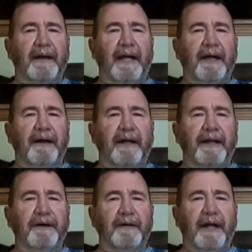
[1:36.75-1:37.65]

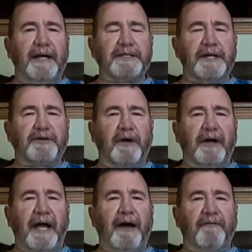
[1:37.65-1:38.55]
and as I
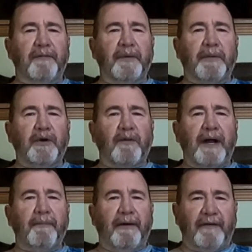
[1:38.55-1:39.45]
truck out from the boat
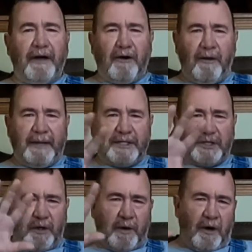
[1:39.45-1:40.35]
ramp, I've got all my
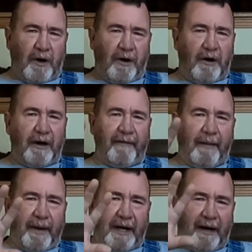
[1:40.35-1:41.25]
sonar on, I've
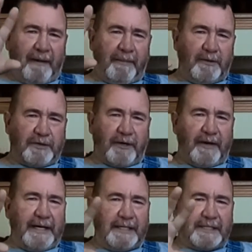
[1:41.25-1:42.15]
got my combo
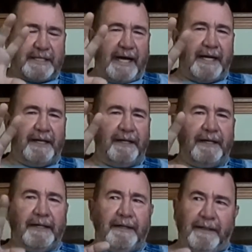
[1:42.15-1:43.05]
screen set, and
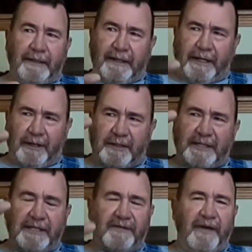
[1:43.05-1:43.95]
here's
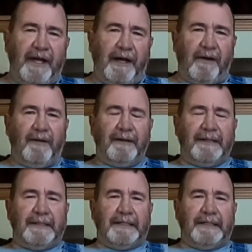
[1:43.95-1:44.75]
this vehicle.